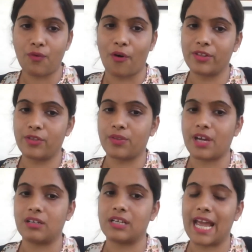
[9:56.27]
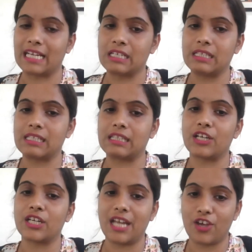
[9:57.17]
all societal actors in the
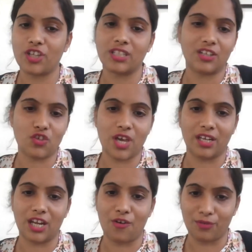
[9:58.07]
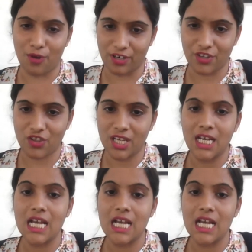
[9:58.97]
creation and sharing of knowledge.